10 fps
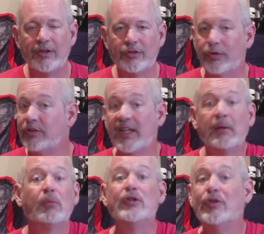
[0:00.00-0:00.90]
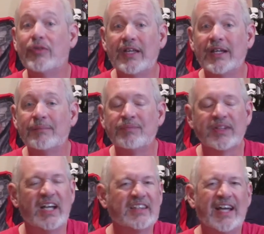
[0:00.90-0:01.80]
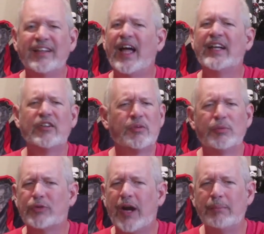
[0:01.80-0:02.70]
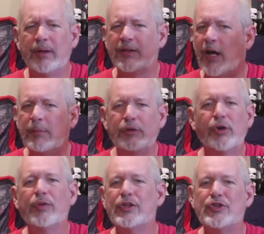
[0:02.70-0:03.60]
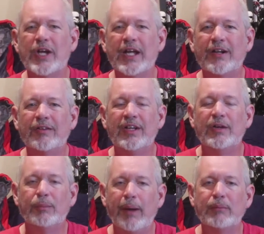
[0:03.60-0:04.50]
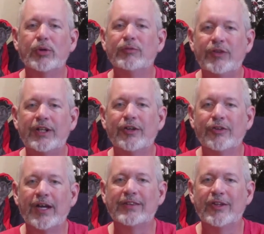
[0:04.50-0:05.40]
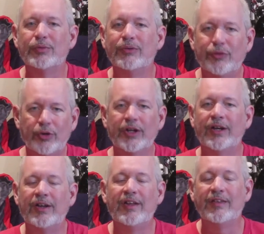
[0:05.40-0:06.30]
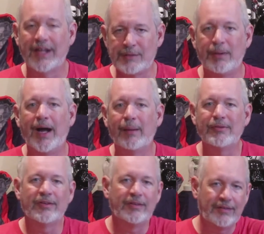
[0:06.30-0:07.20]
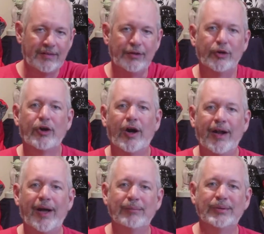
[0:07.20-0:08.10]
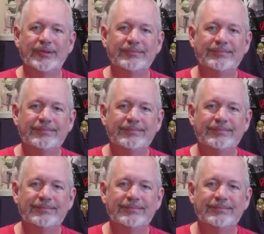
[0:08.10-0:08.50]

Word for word: So tell me what you think. Hit that like or subscribe button. Help me grow this channel, make more videos like this one for you. That's Pops you're caught up.